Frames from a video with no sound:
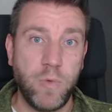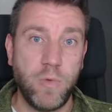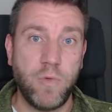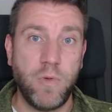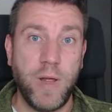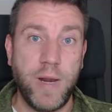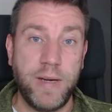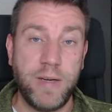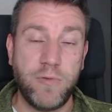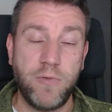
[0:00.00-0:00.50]

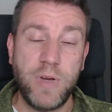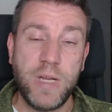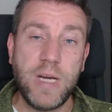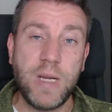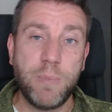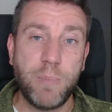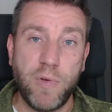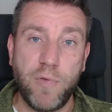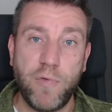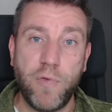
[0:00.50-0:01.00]
where it
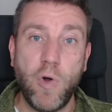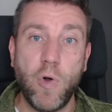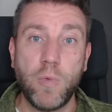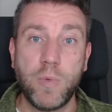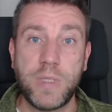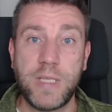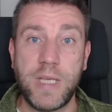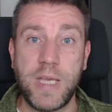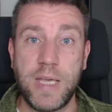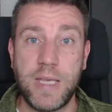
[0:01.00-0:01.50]
really
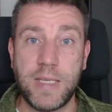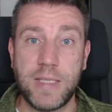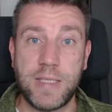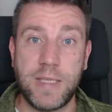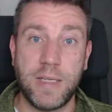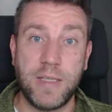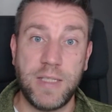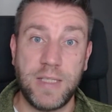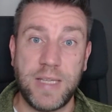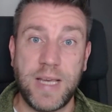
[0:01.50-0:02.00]
performs is
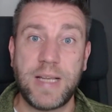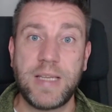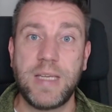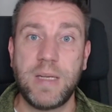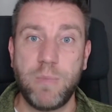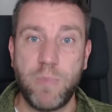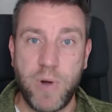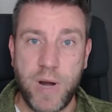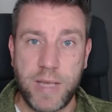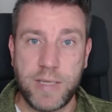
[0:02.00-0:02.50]

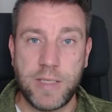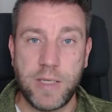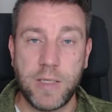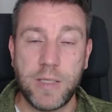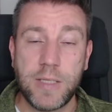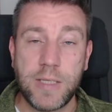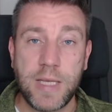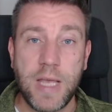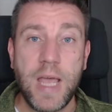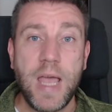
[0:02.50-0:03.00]
detecting
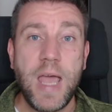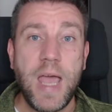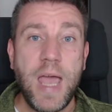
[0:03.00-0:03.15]
presence.